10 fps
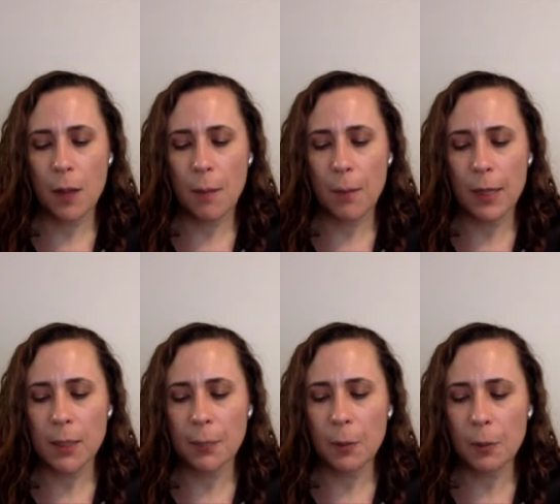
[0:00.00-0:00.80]
Plum
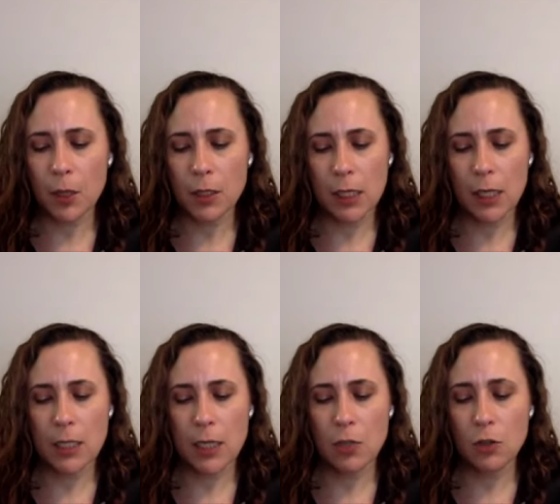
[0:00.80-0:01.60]
picked up her book to
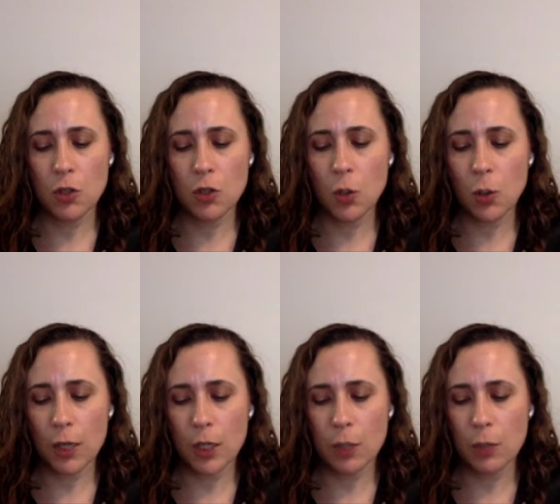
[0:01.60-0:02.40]
continue the
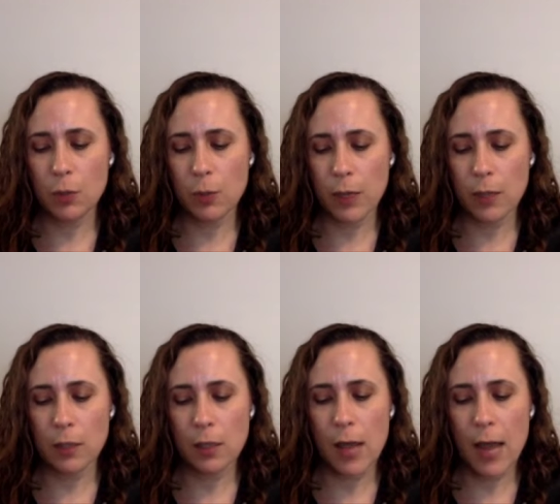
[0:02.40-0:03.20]
story she was reading to
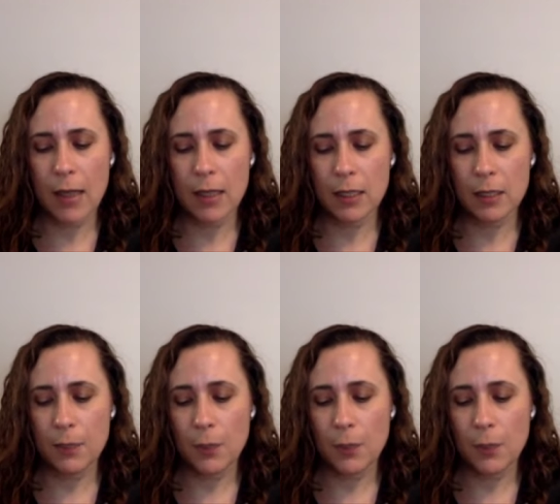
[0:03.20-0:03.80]
the class.